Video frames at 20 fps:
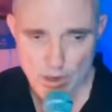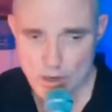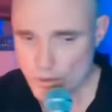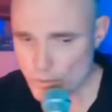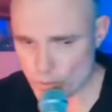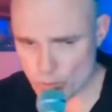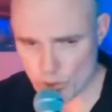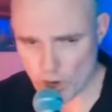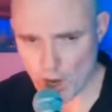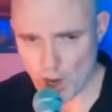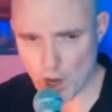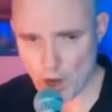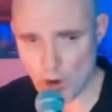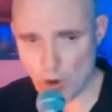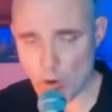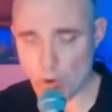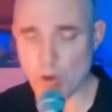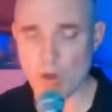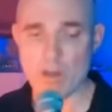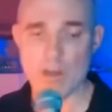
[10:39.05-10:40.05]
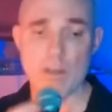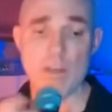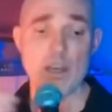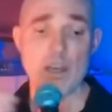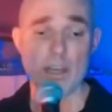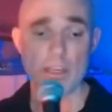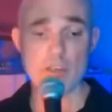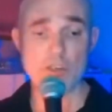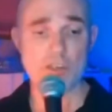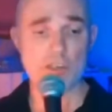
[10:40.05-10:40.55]
Rho.
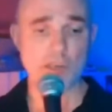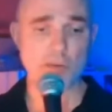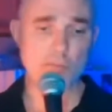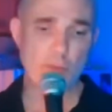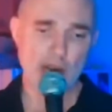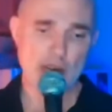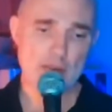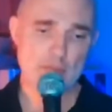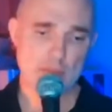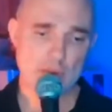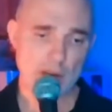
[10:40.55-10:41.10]
And you say, wait a minute,